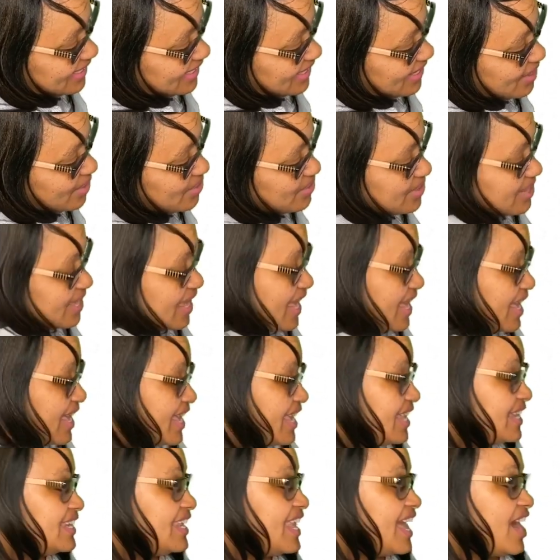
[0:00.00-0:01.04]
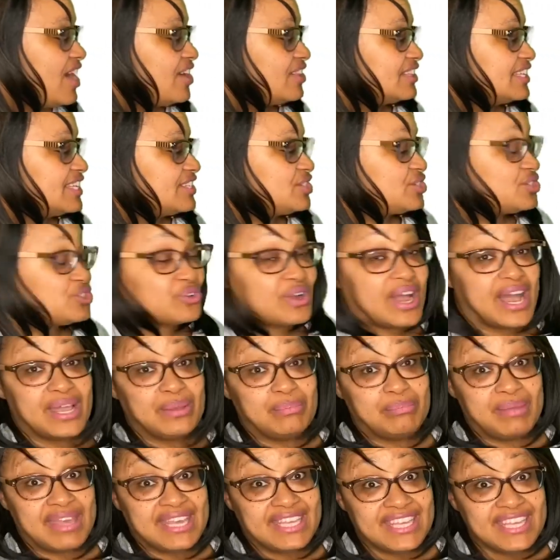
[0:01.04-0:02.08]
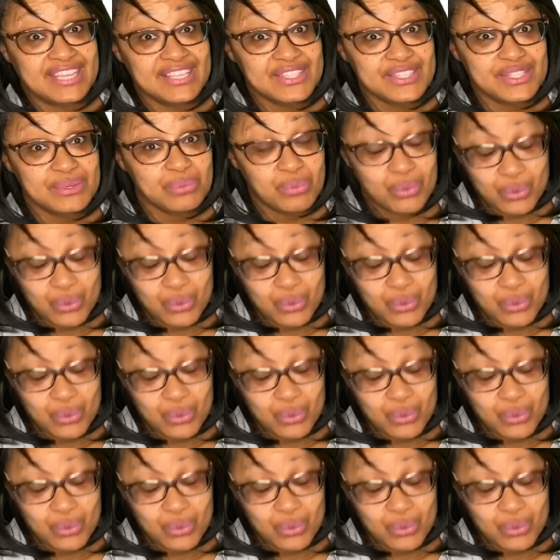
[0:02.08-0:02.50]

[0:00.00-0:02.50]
Okay, now let's try making some